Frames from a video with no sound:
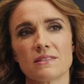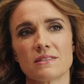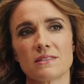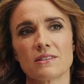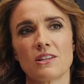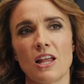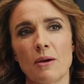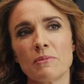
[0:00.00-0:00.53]

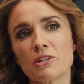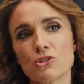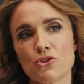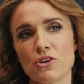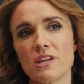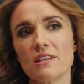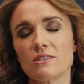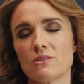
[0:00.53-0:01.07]
Climbing
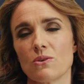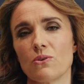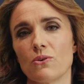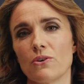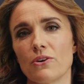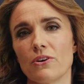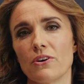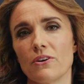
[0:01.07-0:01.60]
trees
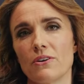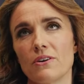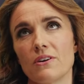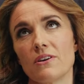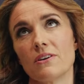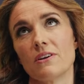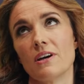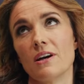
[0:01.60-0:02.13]
or
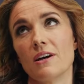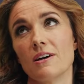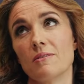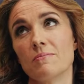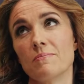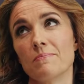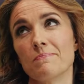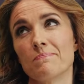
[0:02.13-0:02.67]

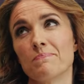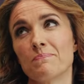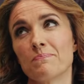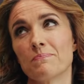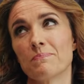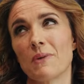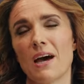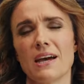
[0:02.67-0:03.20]

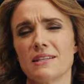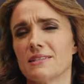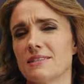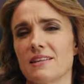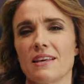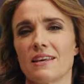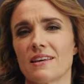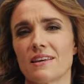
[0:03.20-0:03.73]
hide and seek.